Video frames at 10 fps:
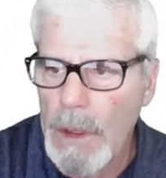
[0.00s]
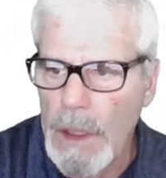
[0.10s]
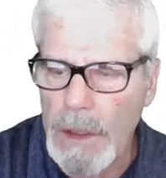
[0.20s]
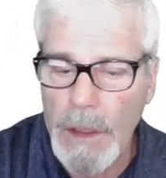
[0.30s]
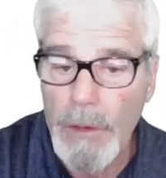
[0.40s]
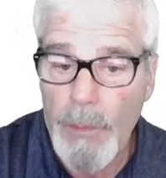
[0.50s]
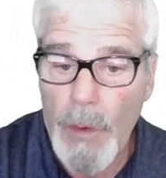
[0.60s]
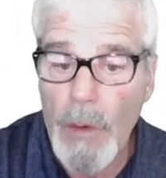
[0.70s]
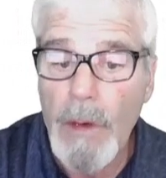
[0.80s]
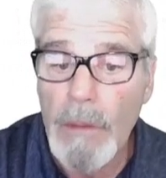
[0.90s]
Another
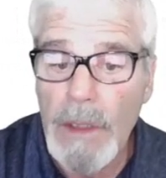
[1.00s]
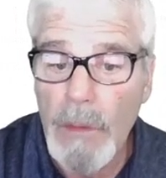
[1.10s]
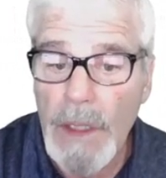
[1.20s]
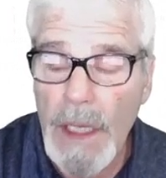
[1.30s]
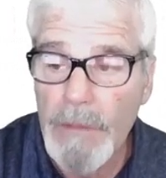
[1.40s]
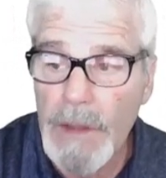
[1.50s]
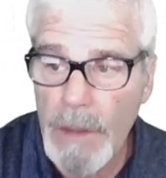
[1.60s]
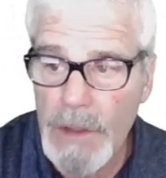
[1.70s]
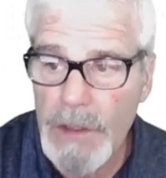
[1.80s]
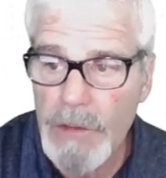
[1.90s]
program that we have
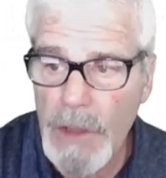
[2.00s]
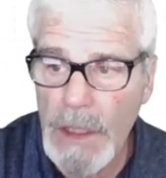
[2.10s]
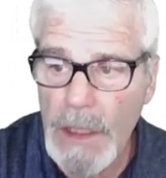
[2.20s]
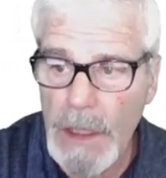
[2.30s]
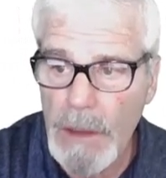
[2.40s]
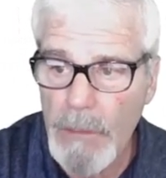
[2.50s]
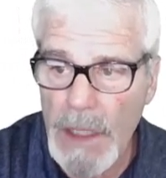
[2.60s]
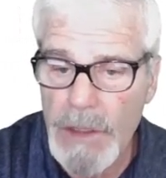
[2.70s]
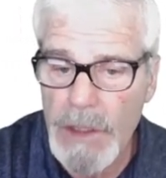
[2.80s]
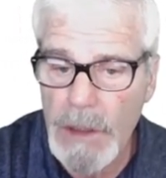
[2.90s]
demonstrated and
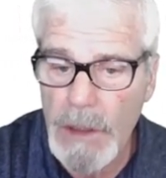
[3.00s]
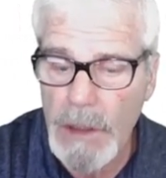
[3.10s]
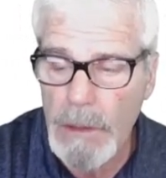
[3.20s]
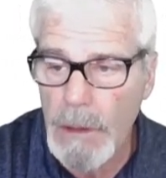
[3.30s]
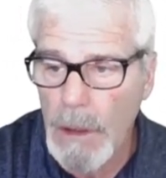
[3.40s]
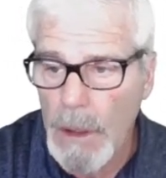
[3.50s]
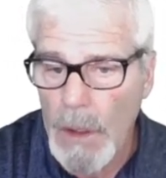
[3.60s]
mentioned, and